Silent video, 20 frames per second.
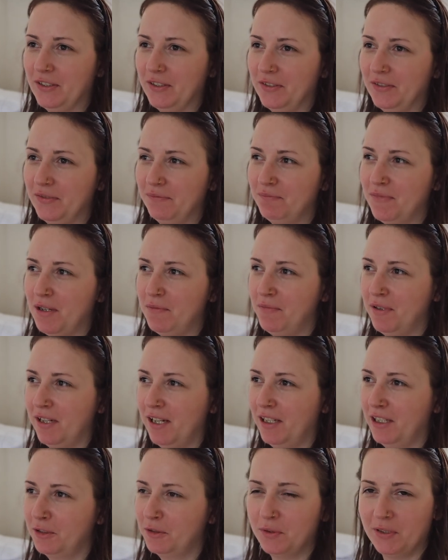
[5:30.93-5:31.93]
maybe
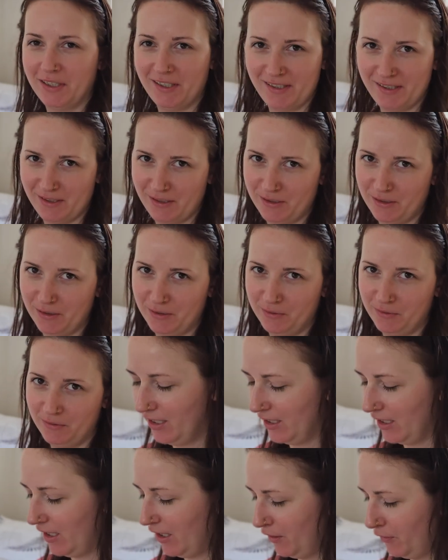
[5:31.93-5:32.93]
like 2 days ago.
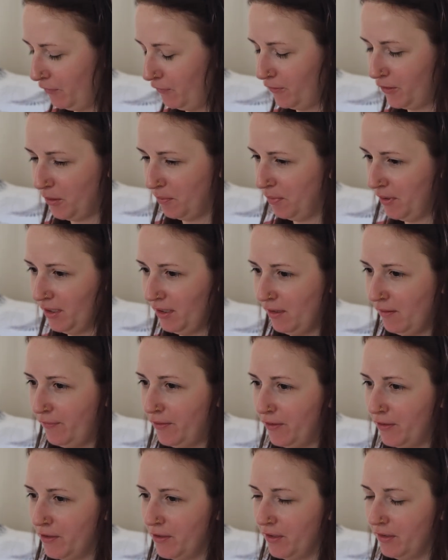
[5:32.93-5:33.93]
I've completely
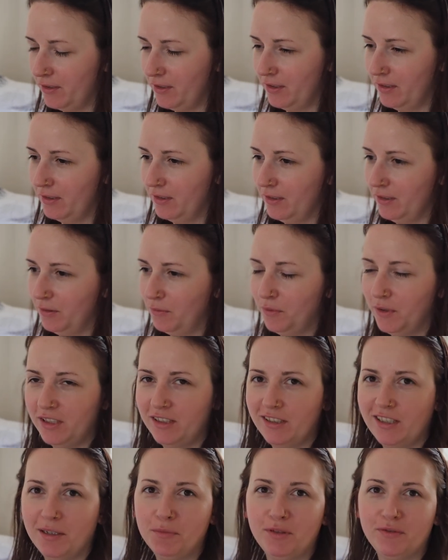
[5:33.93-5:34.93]
forgotten what
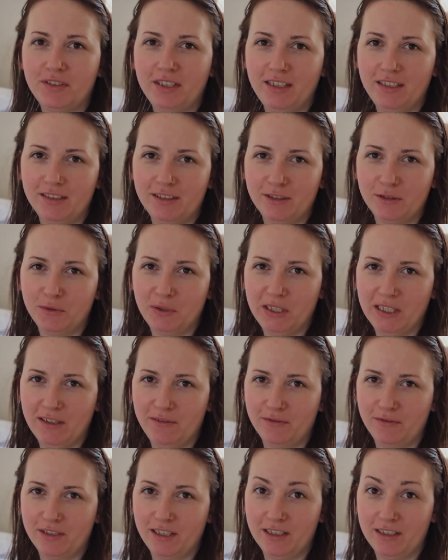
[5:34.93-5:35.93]
time of the year do we
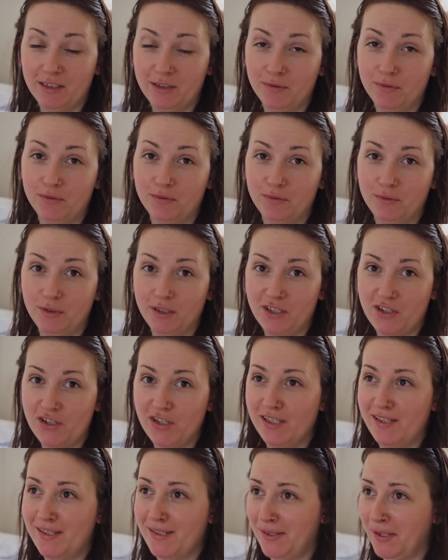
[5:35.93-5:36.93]
have right now, which
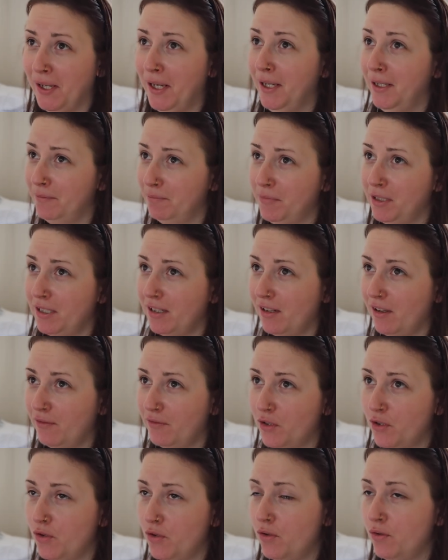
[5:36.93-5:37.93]
is middle of
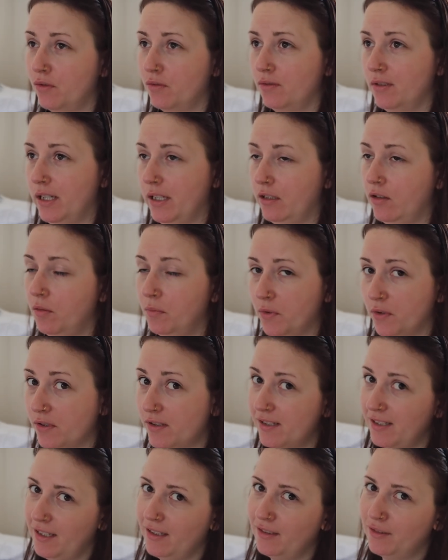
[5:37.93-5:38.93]
June, like
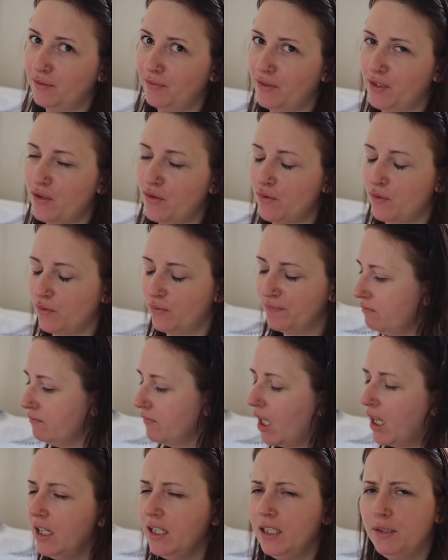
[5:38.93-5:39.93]
almost the end of the June.
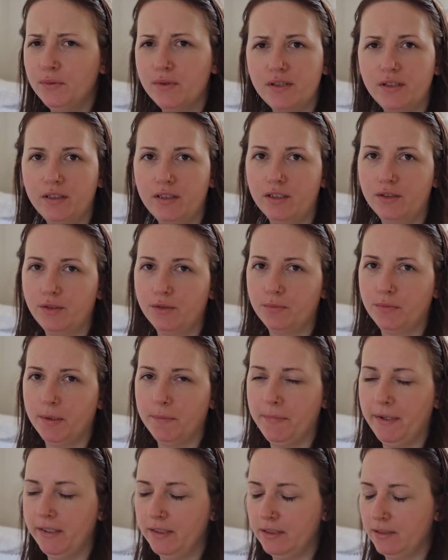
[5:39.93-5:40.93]
And I was talking to my
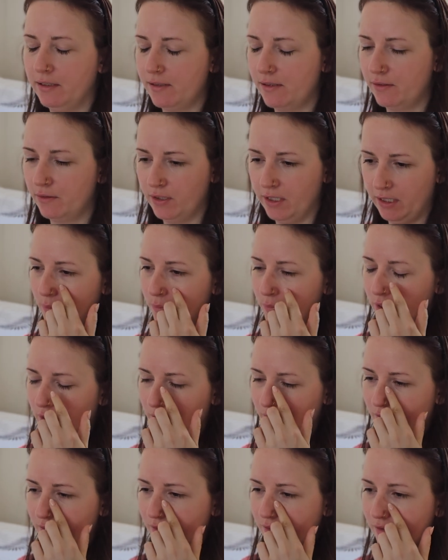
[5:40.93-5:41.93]
parents today
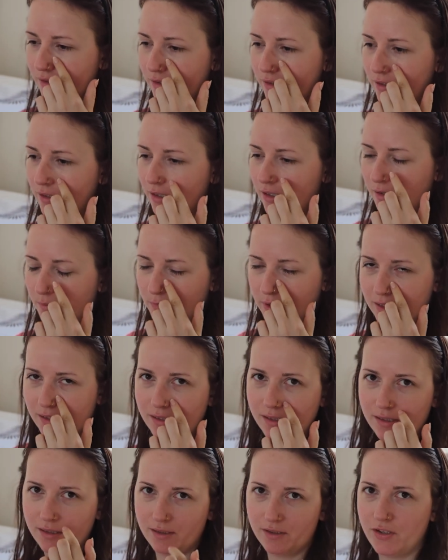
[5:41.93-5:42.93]
because my
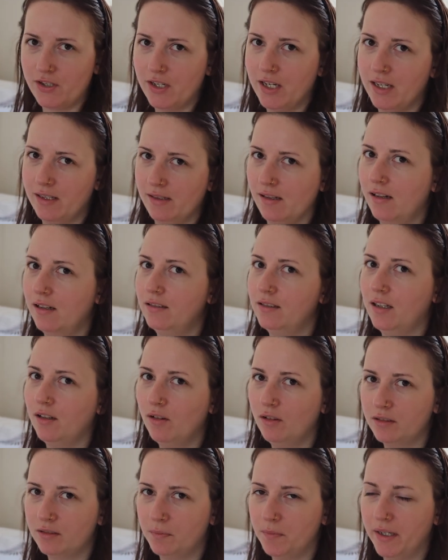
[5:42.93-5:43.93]
sister, she has an
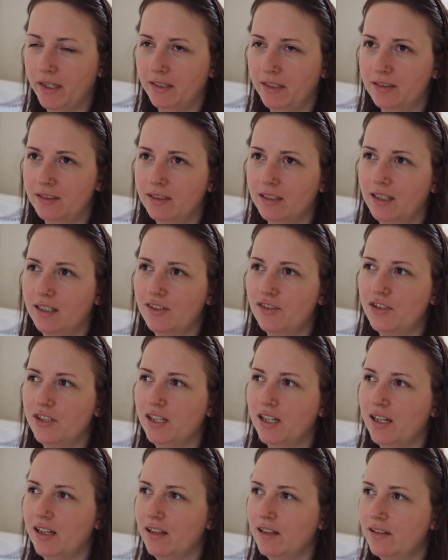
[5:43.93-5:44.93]
allotment and she
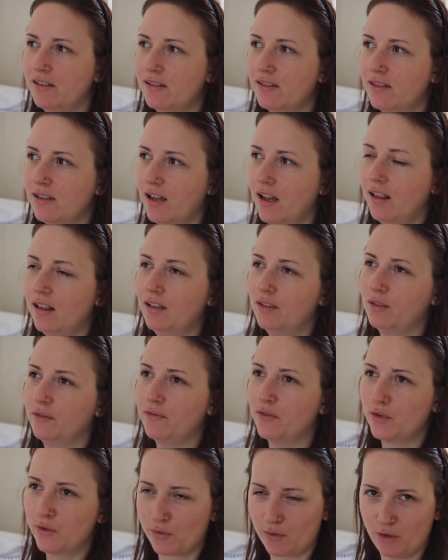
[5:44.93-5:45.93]
has a lot of
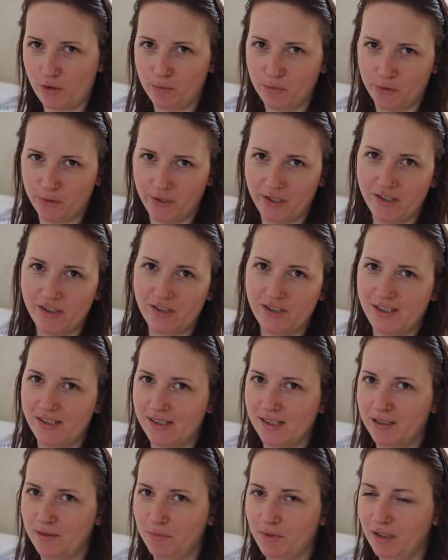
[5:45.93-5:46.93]
strawberries. She
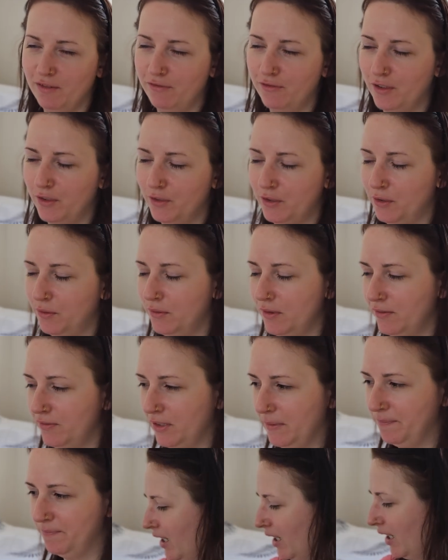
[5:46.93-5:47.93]
sent me the photo of
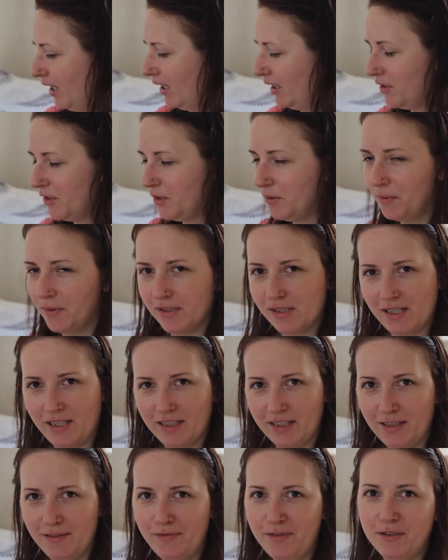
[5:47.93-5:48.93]
them. And she was
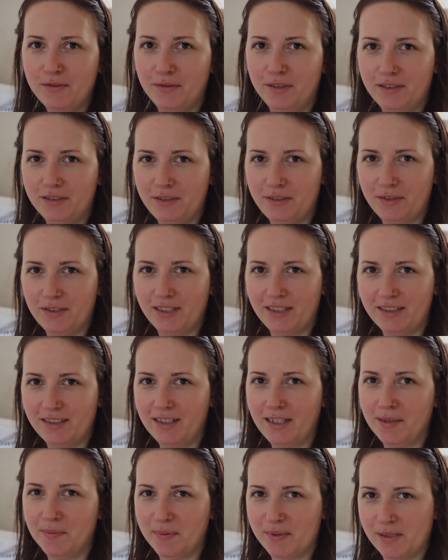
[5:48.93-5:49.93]
like, if you want, you can
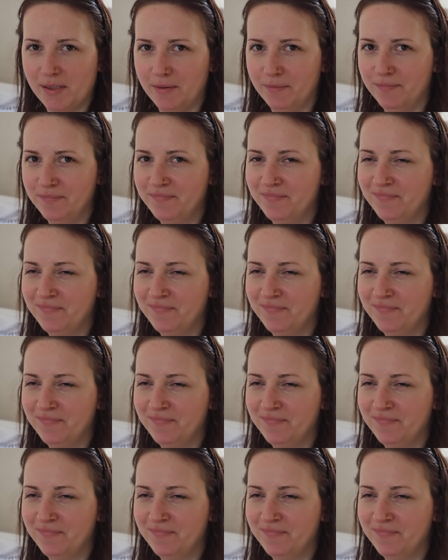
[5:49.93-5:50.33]
grab some.